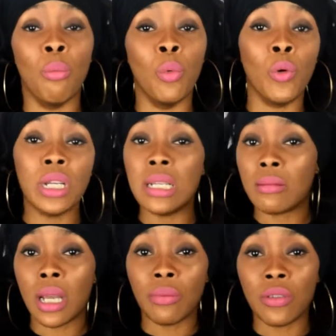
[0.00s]
more
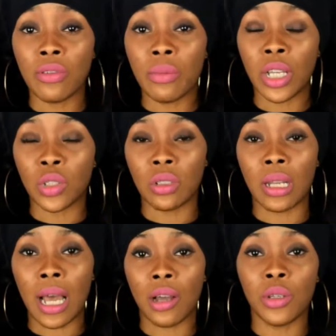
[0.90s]
in-depth information
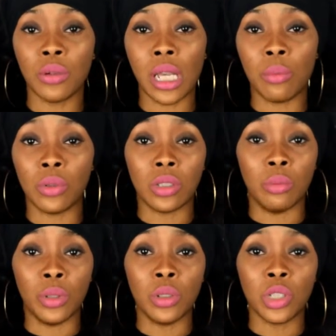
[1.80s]
on how you're able
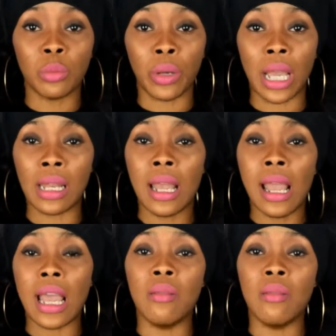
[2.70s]
to build your brand,